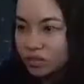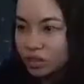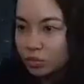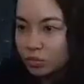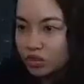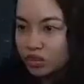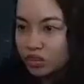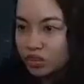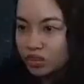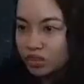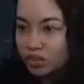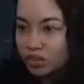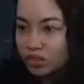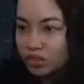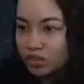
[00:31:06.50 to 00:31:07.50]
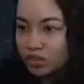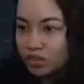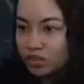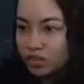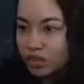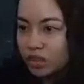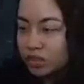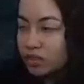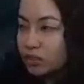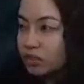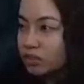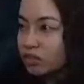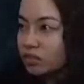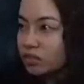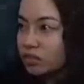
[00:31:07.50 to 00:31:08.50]
50% there.
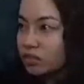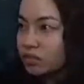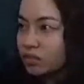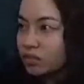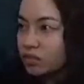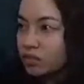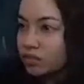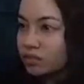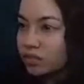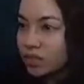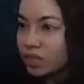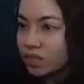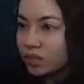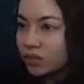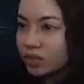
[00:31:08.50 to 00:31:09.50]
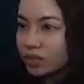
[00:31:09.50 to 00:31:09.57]
Now